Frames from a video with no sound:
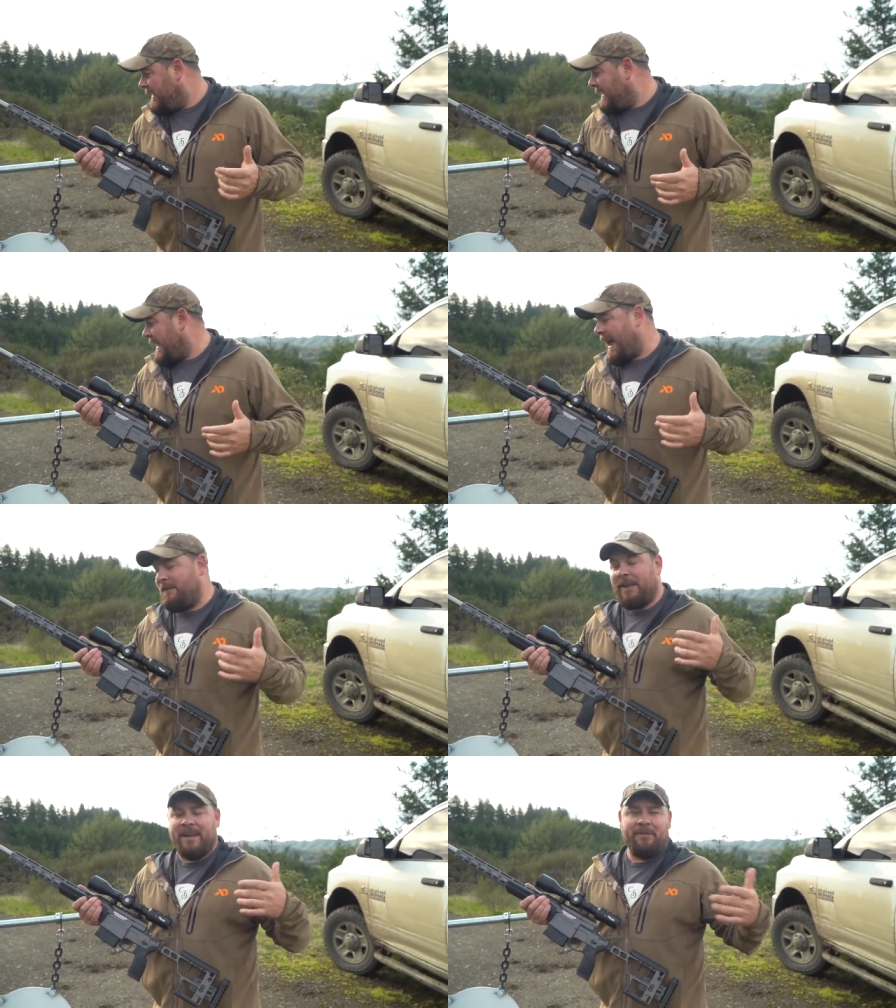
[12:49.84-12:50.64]

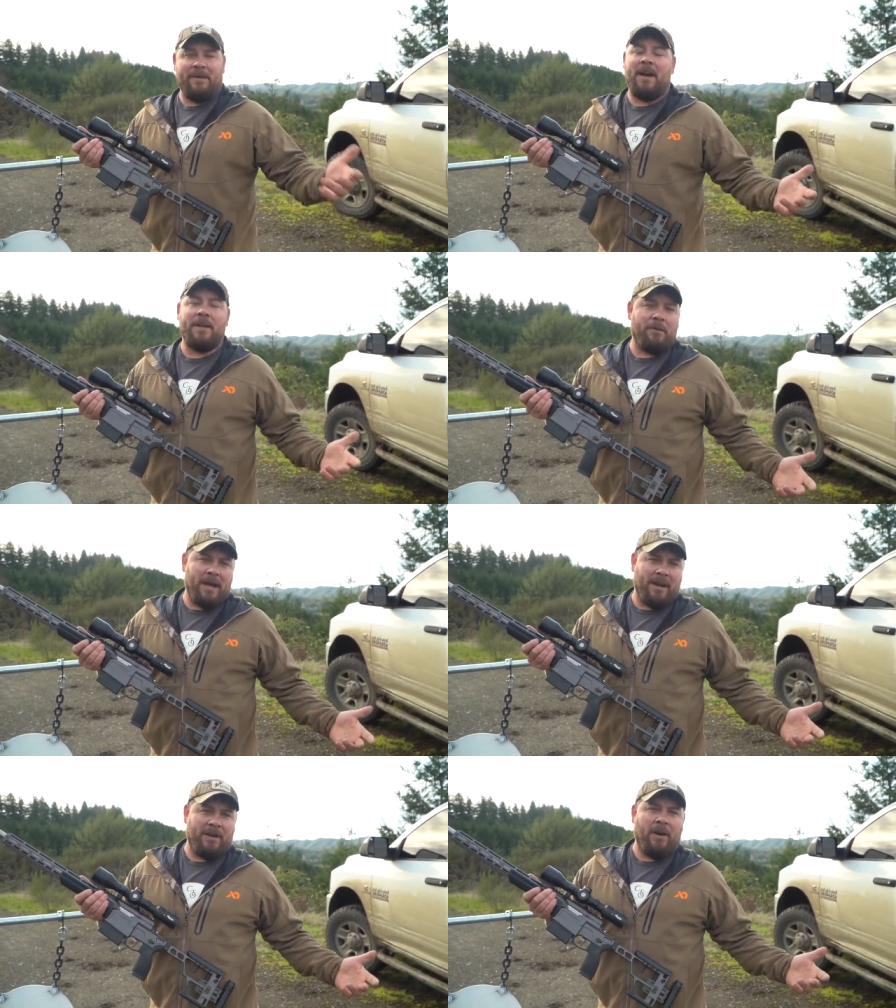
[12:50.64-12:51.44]
have any value
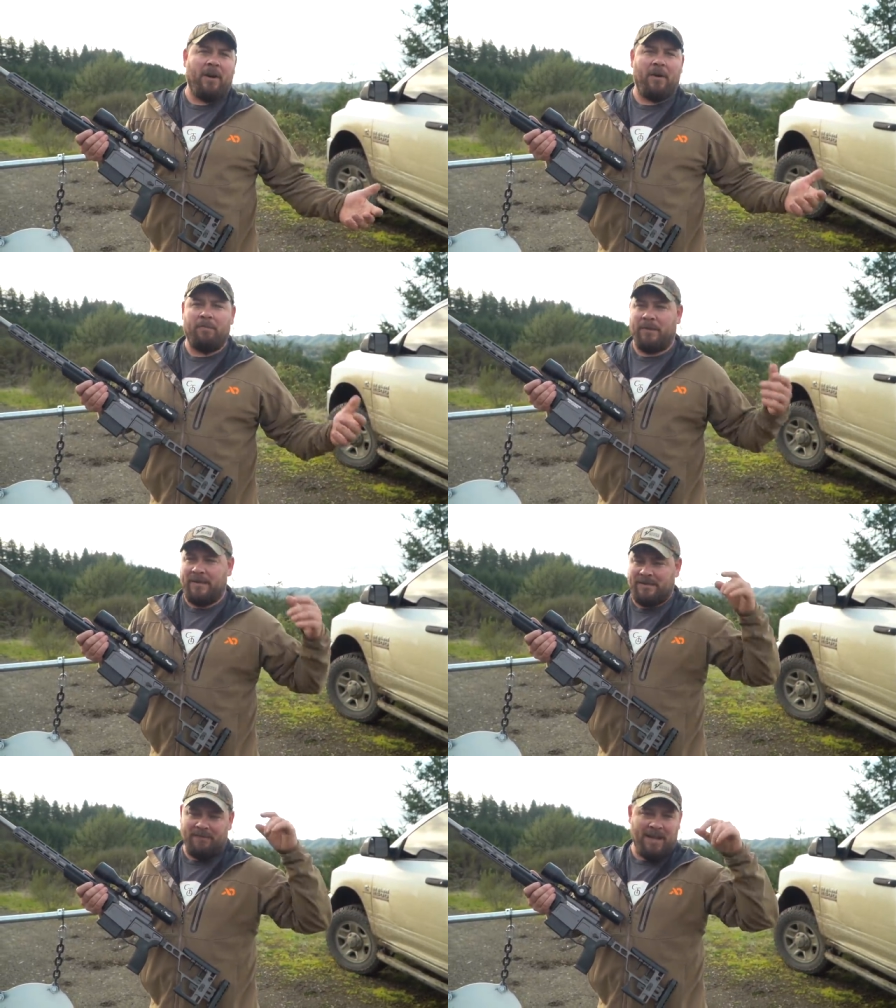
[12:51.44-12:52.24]
add at all,
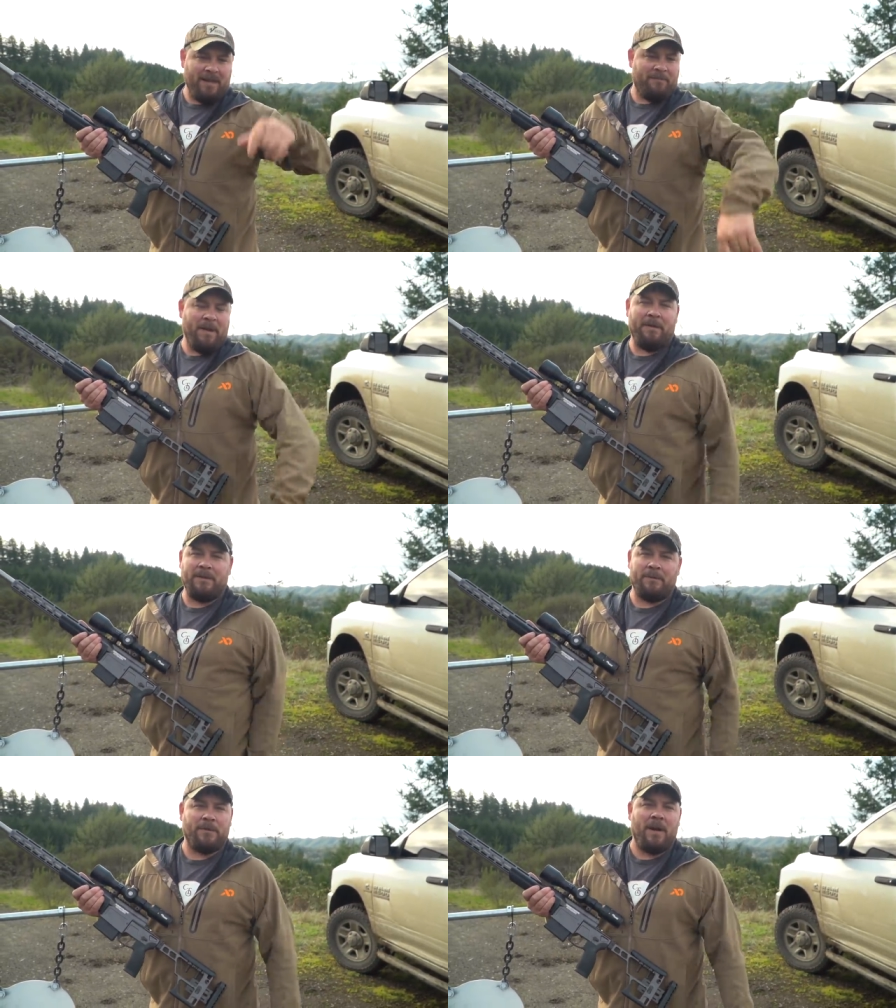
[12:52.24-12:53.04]
please like, maybe
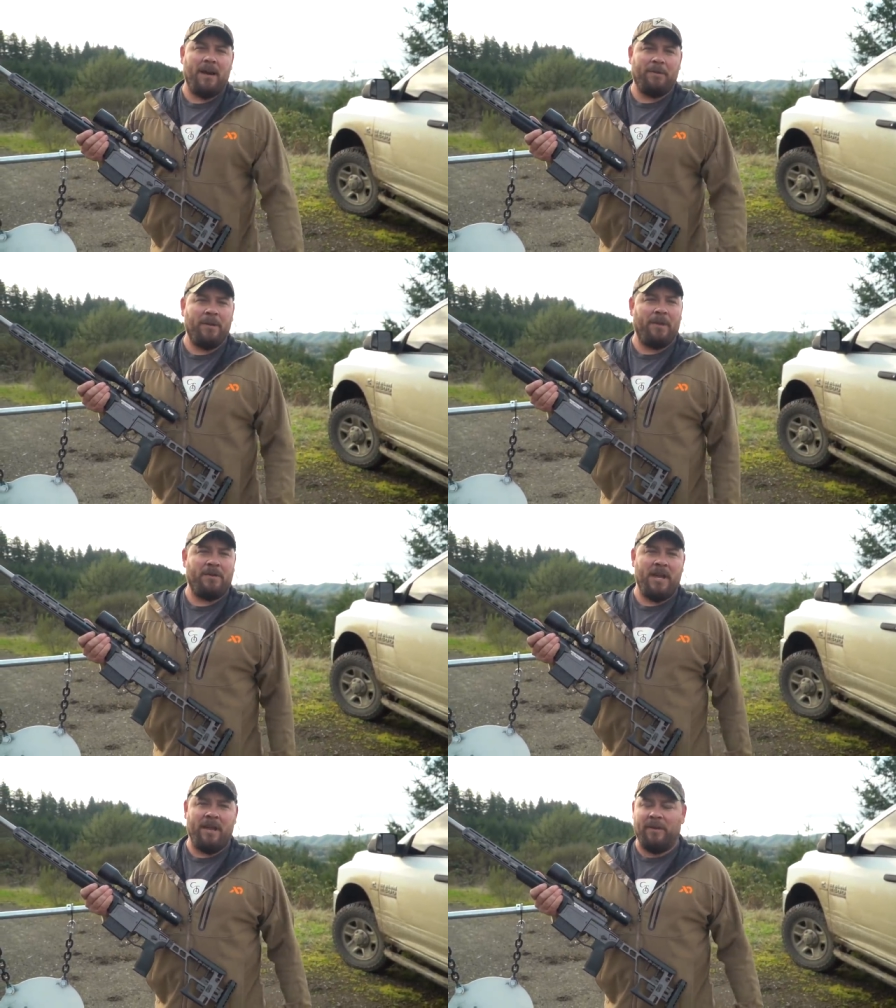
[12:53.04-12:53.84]
subscribe to the
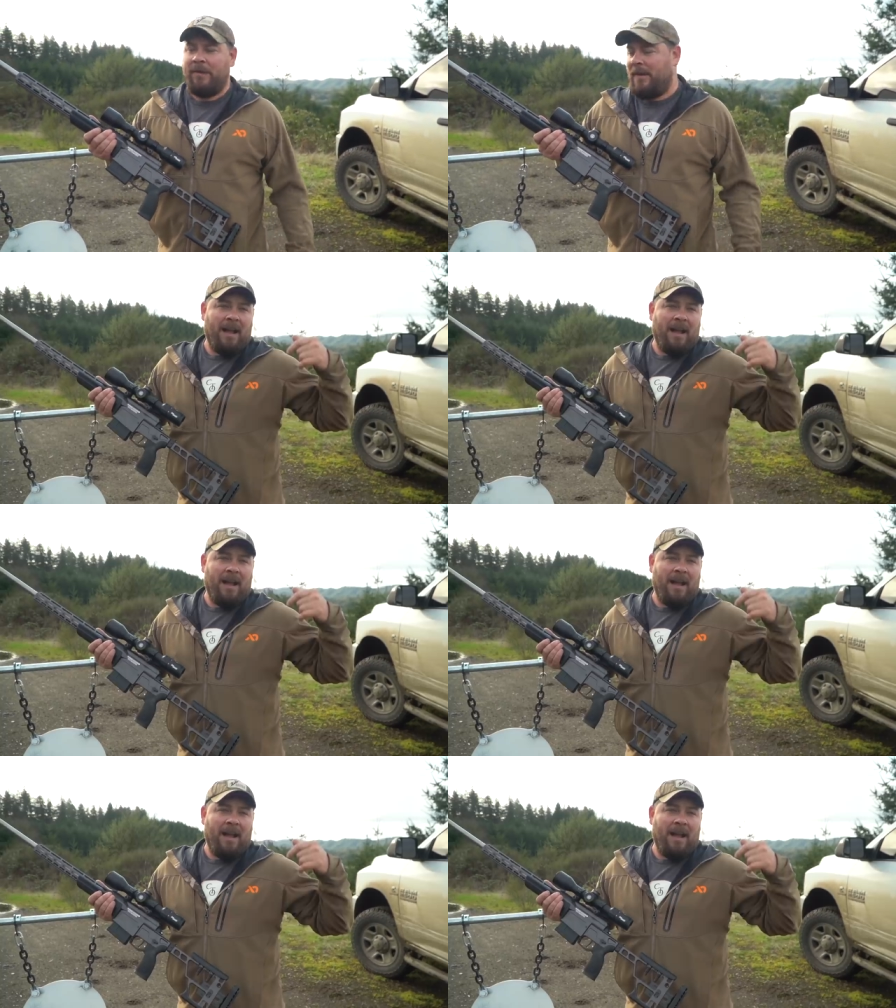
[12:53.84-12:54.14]
channel.